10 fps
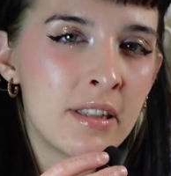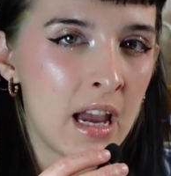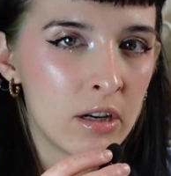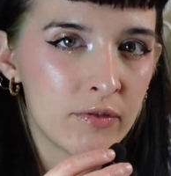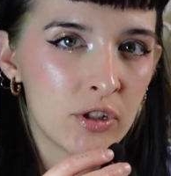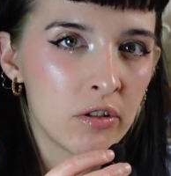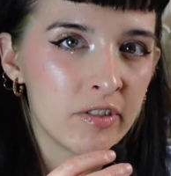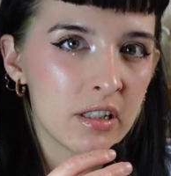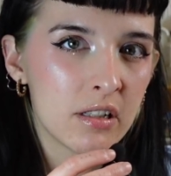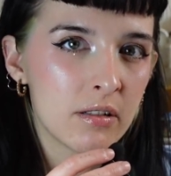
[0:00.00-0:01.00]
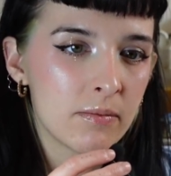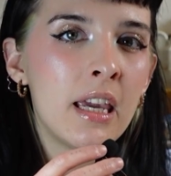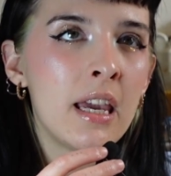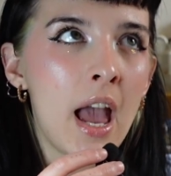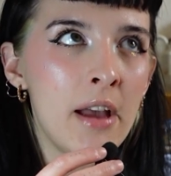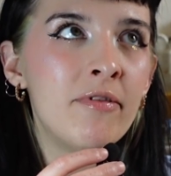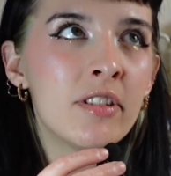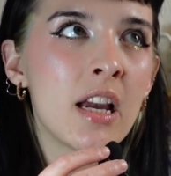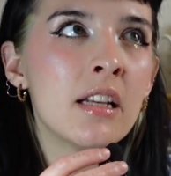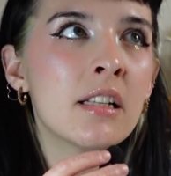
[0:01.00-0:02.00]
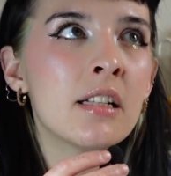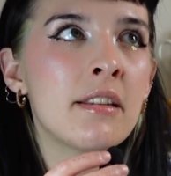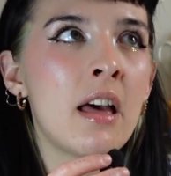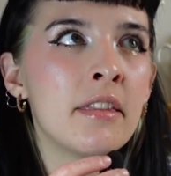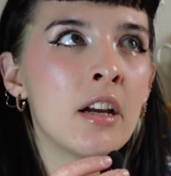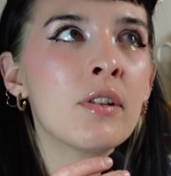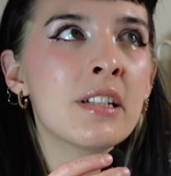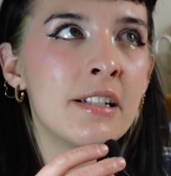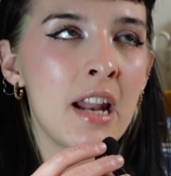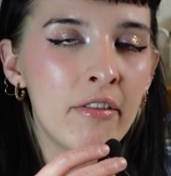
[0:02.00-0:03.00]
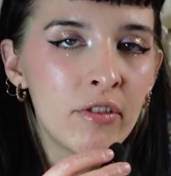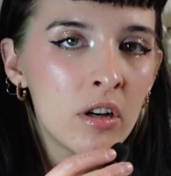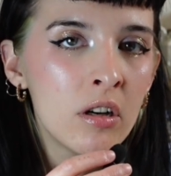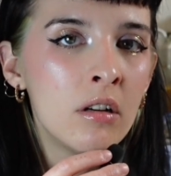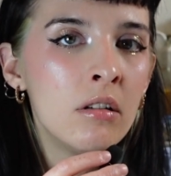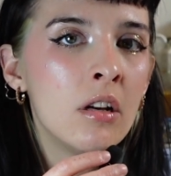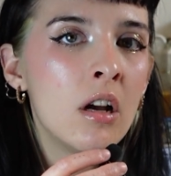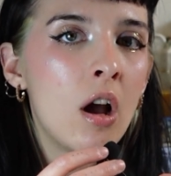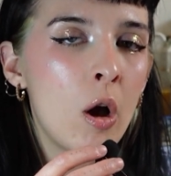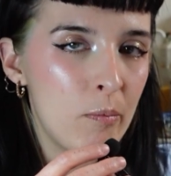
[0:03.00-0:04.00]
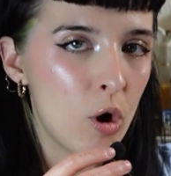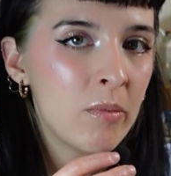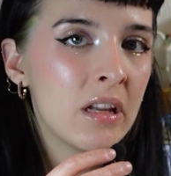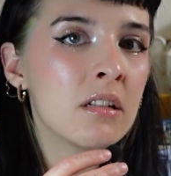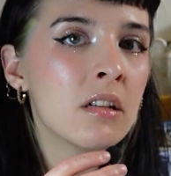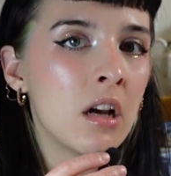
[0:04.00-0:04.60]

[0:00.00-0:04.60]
the end of service. He emphasizes that there is never a moment